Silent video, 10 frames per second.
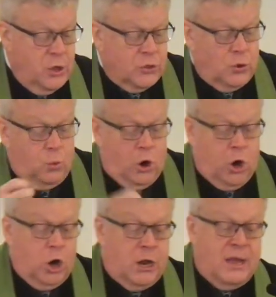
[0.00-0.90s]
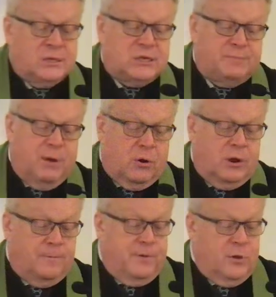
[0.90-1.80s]
the Word and
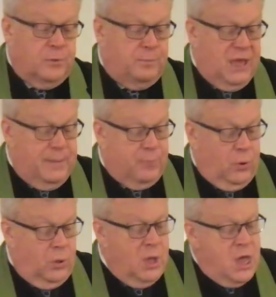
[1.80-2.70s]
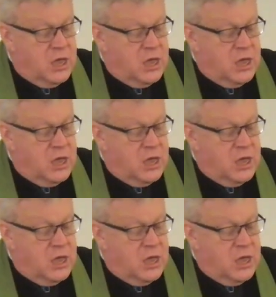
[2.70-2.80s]
Spirit filled people,